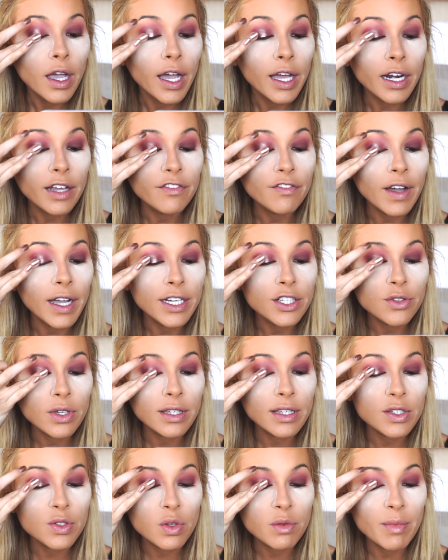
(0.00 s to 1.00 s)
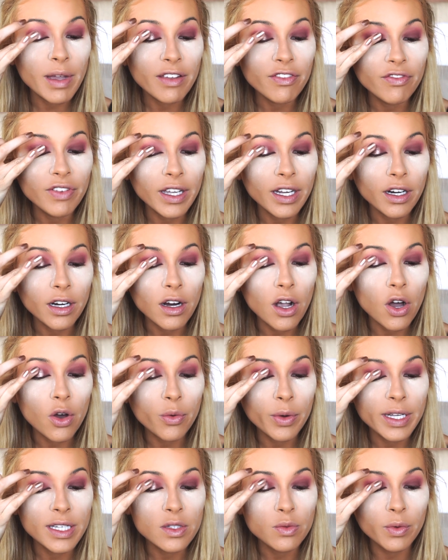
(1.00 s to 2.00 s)
And I find doing this with my finger
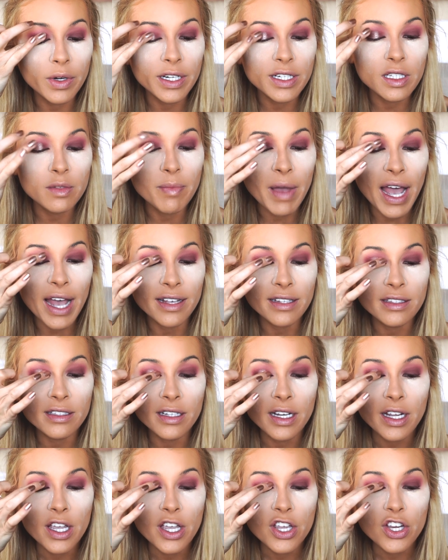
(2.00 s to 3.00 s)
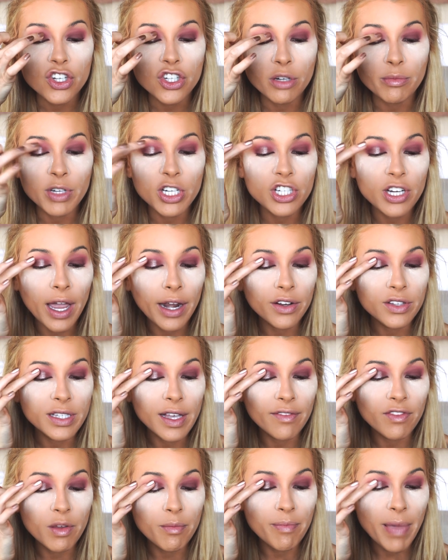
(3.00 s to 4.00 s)
always works best. Shimmery shadows
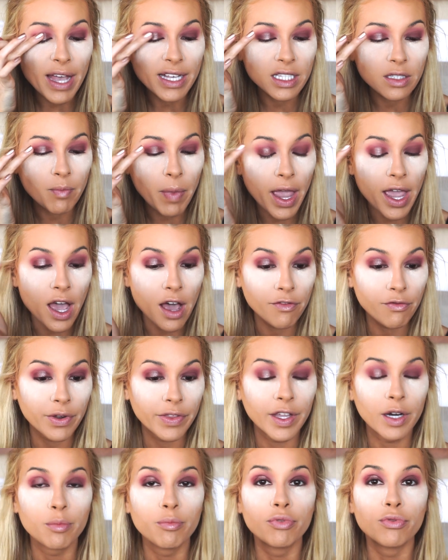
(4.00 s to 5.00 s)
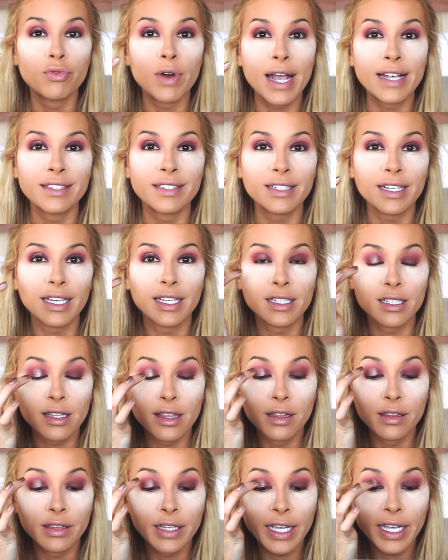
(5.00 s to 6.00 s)
have the best payoff when they're pressed into
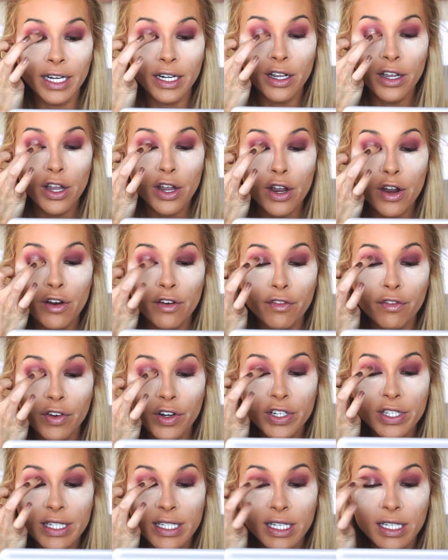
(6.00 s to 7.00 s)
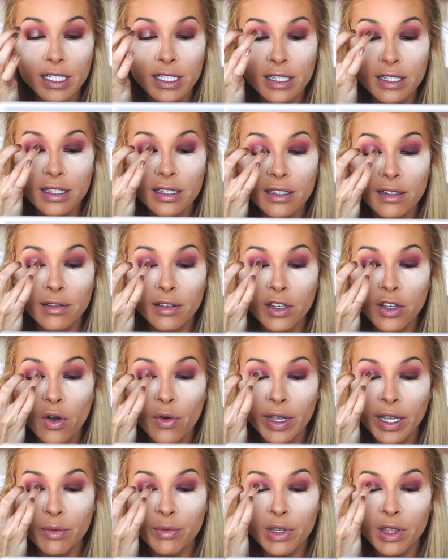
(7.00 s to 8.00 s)
the lid versus
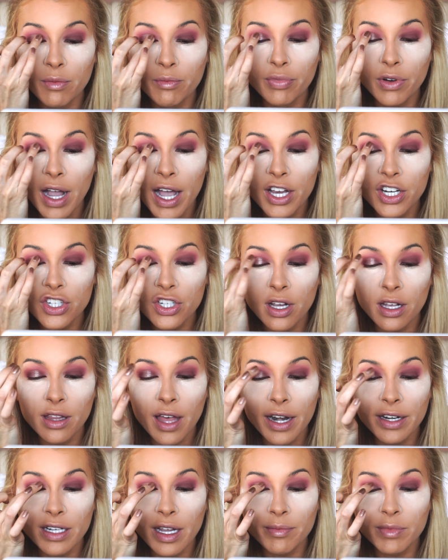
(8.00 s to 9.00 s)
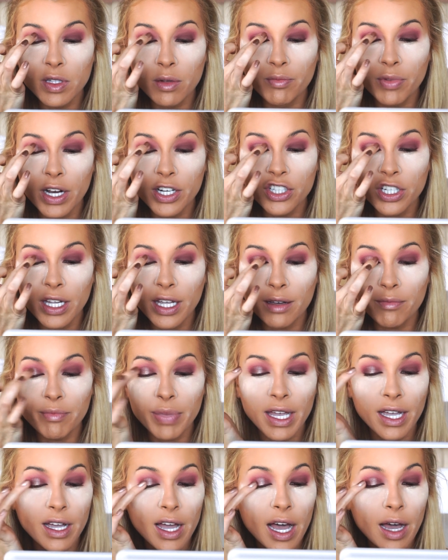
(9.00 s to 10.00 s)
going in with a brush. A lot of times the brush can't
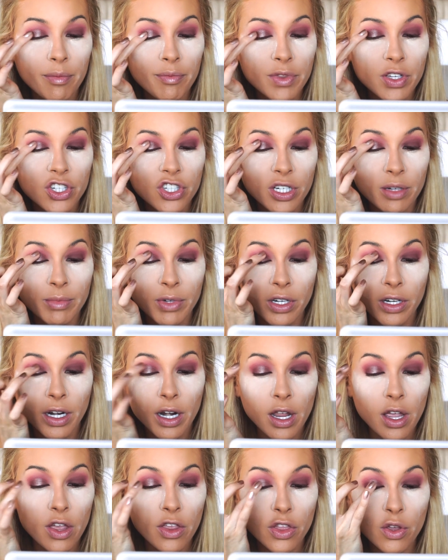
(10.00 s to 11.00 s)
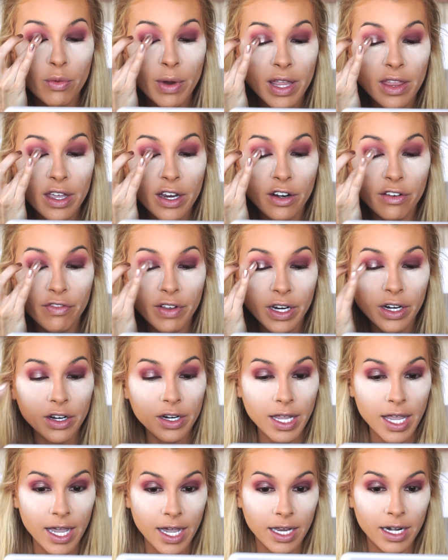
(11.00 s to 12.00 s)
pick up the shimmer the way that your
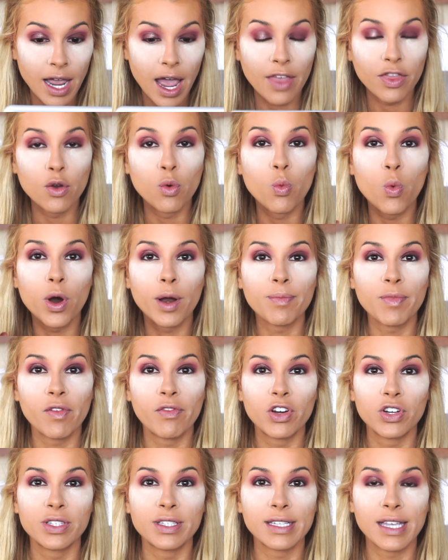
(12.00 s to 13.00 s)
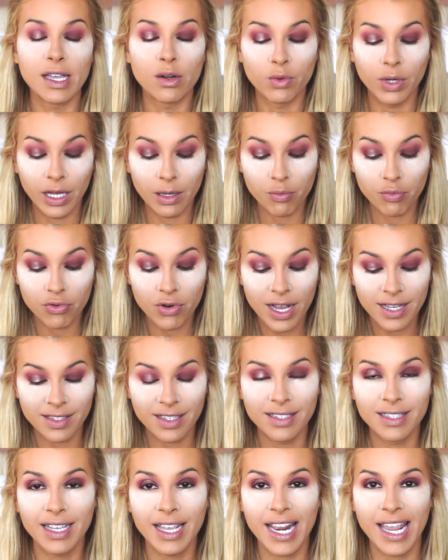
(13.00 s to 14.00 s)
finger can, and the warmth of your skin really
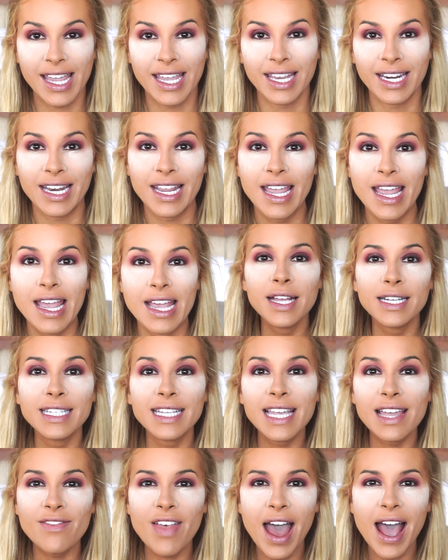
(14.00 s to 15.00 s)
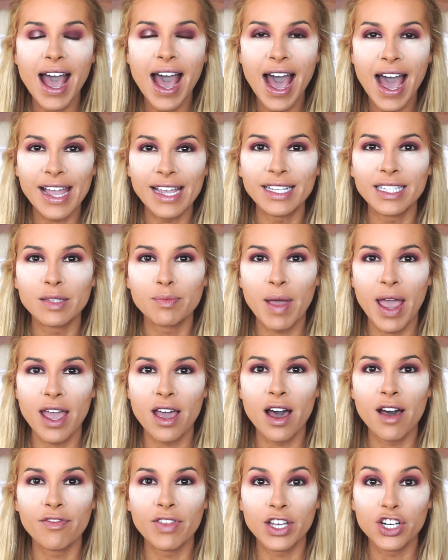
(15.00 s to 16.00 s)
presses it in to give that highest
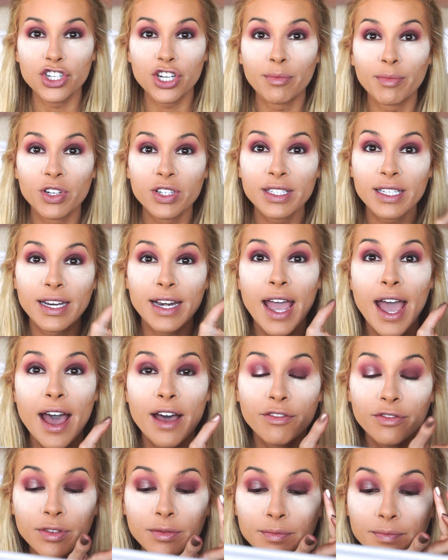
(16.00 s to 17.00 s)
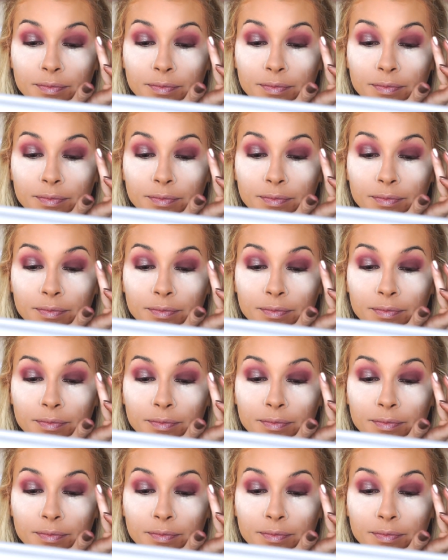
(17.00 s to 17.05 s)
payoff that shimmers can have.